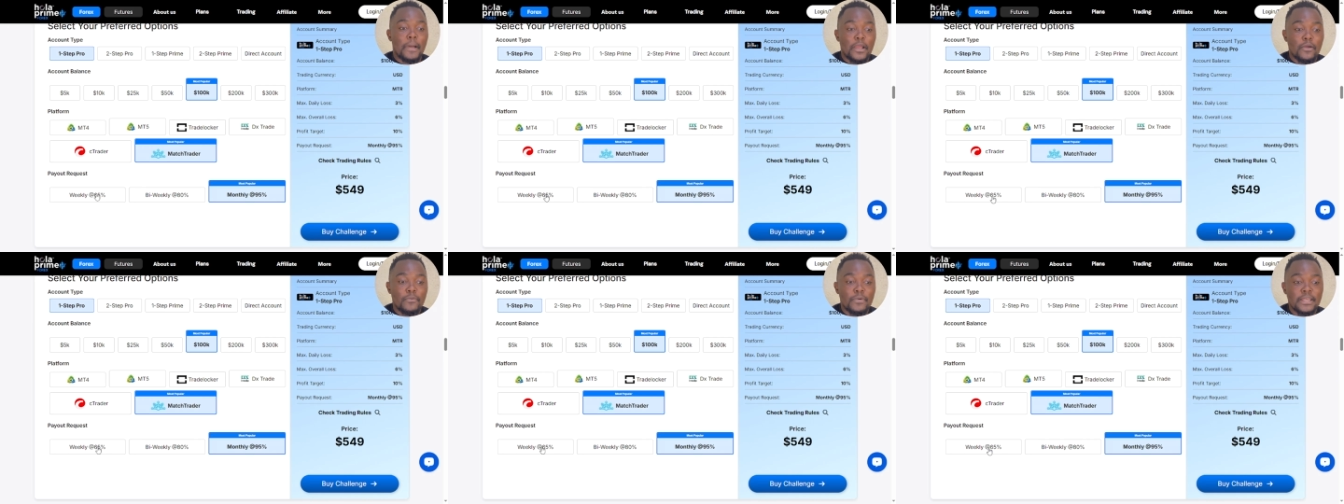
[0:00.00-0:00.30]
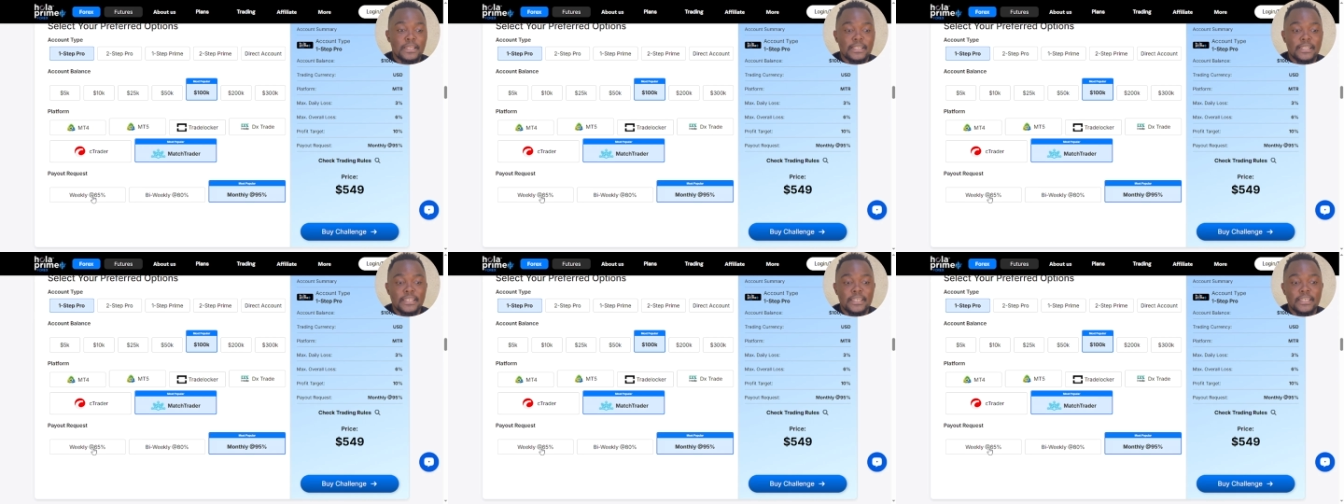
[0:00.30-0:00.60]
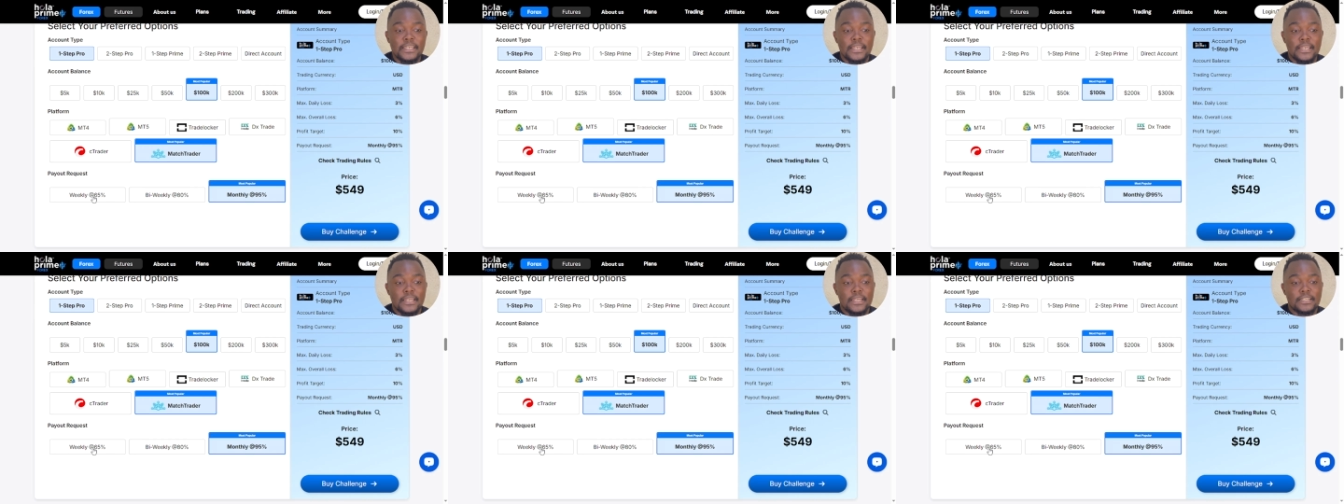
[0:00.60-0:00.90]

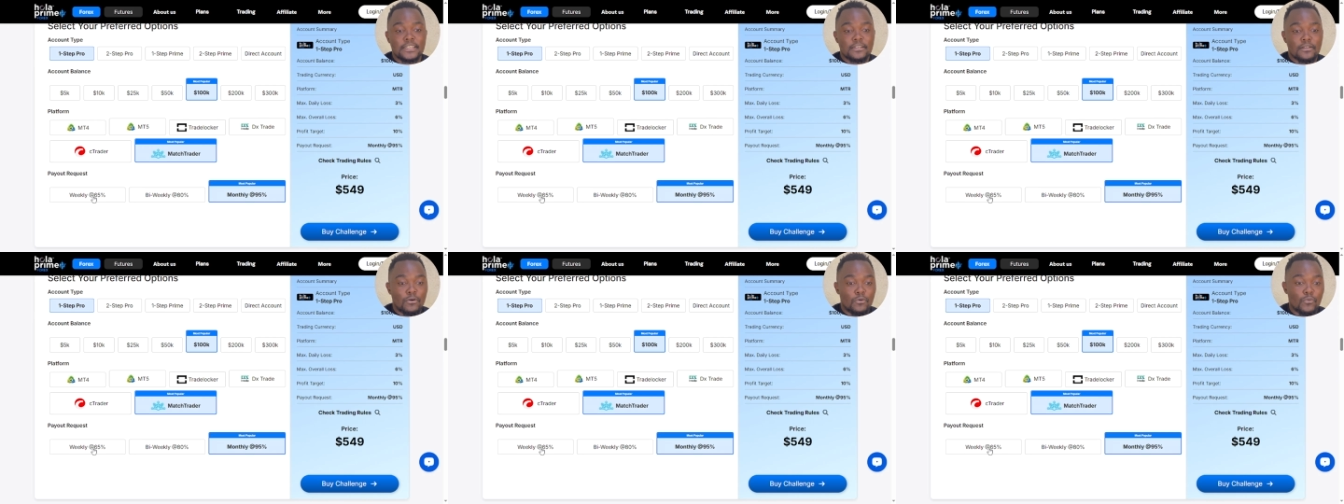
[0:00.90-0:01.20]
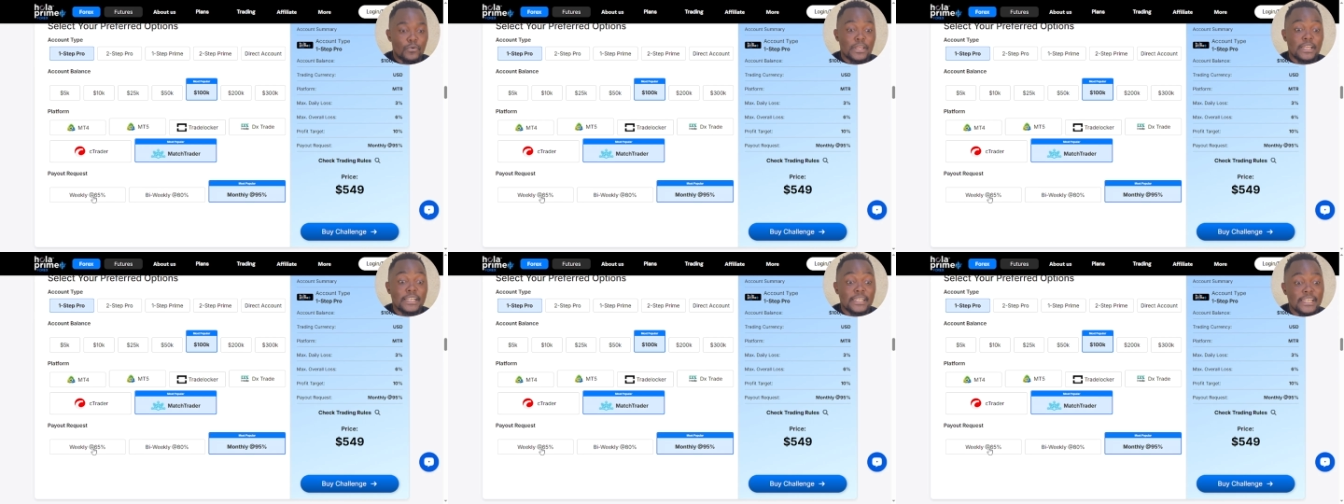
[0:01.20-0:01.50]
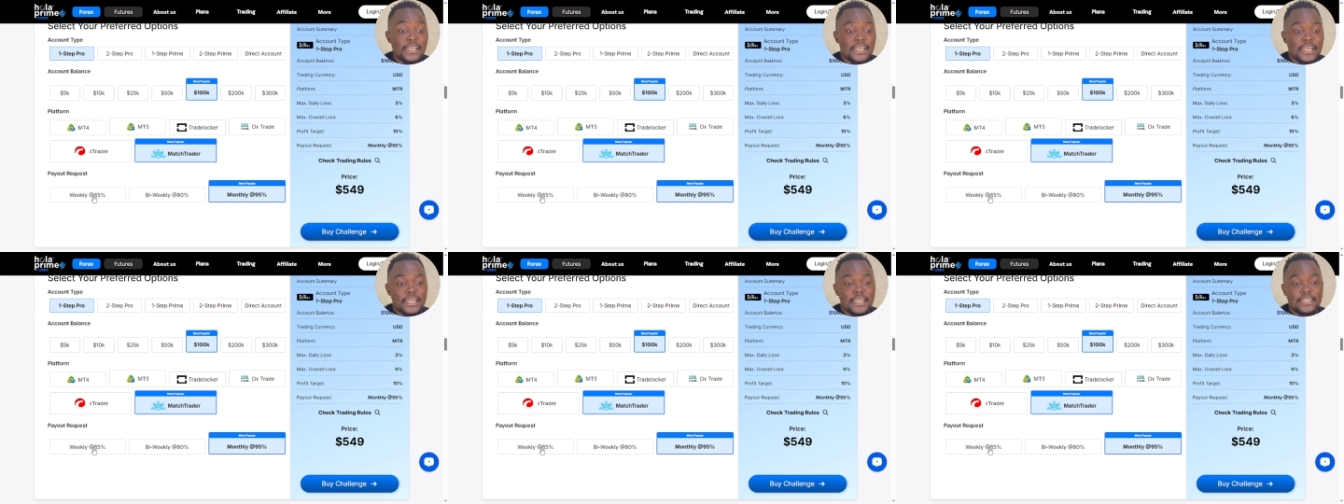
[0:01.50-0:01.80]
Weekly is
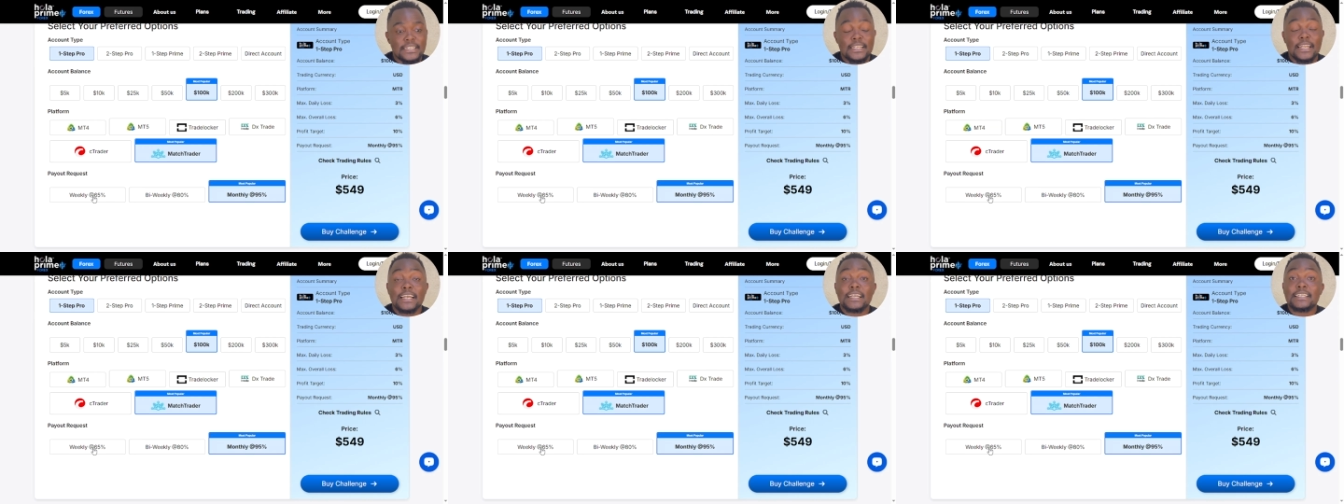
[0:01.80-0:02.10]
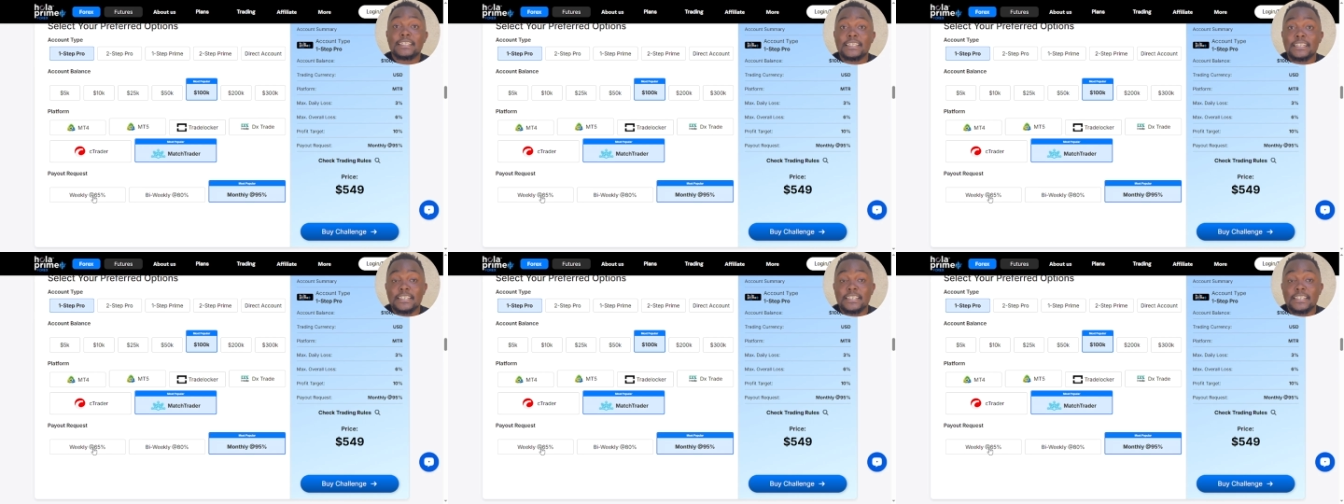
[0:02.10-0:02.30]
like